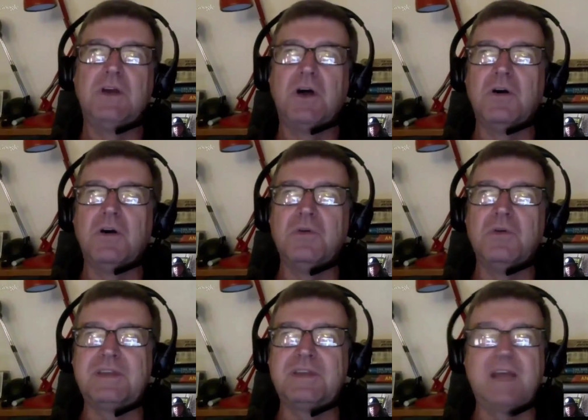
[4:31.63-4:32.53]

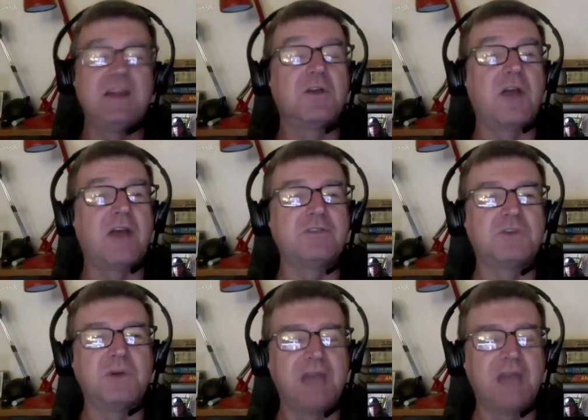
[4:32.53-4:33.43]
the telegraph was
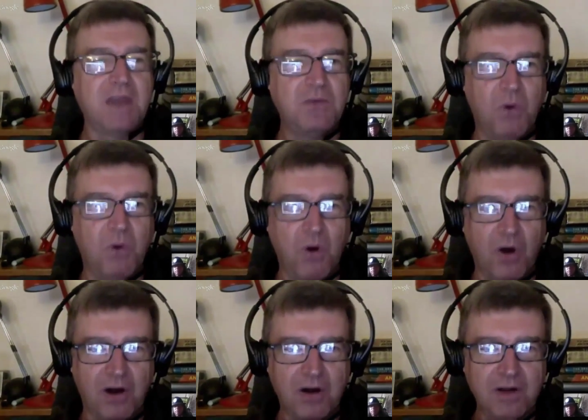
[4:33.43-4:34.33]
going to end
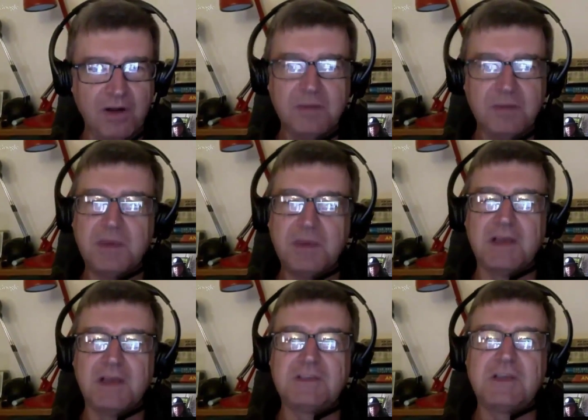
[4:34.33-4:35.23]
war
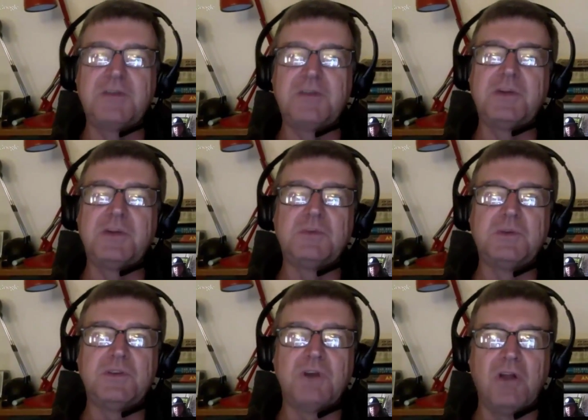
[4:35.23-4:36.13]
because countries
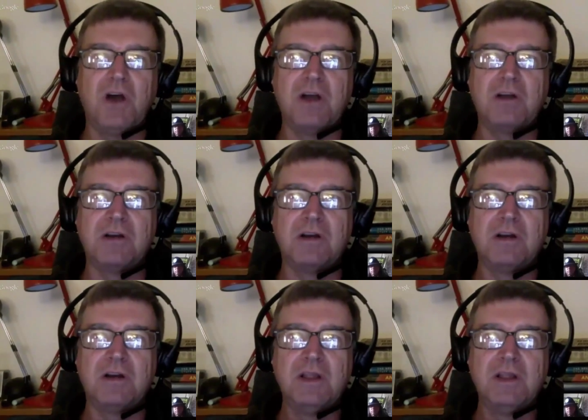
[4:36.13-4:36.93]
would no longer